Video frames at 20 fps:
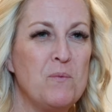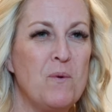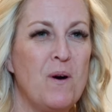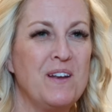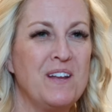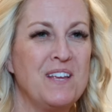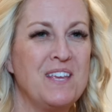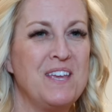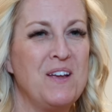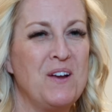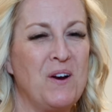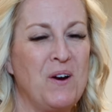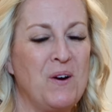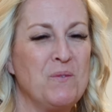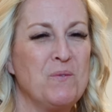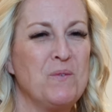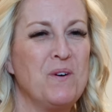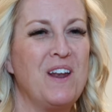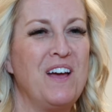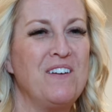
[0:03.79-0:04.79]
want to hear
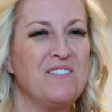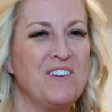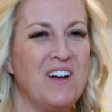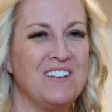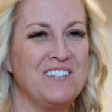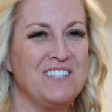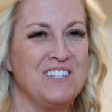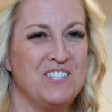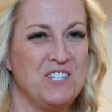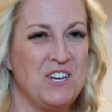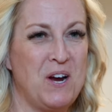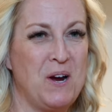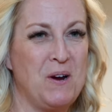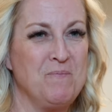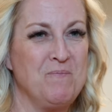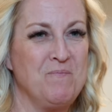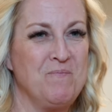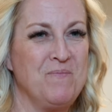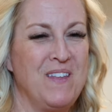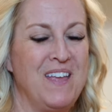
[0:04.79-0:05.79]
what I've got to share.
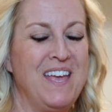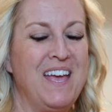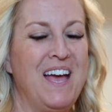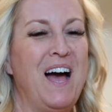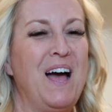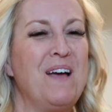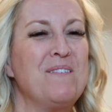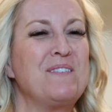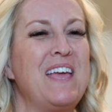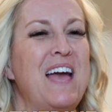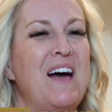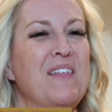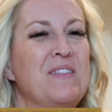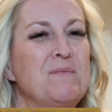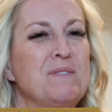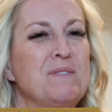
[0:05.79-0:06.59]
I'm Kathy